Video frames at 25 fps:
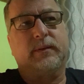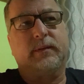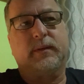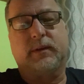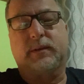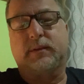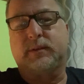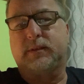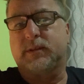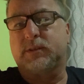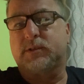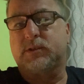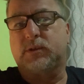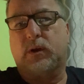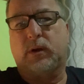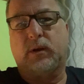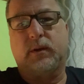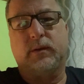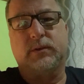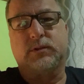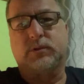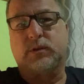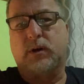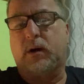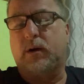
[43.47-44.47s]
listen to
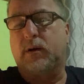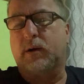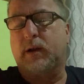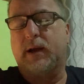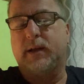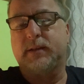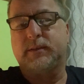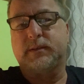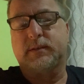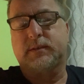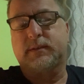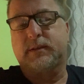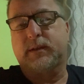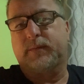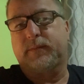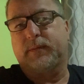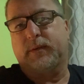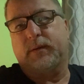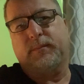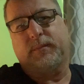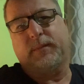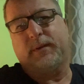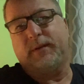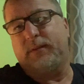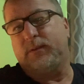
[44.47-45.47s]
there's all kinds of stuff.
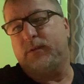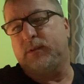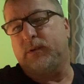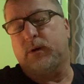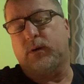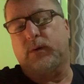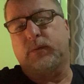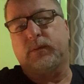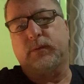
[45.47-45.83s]
I mean,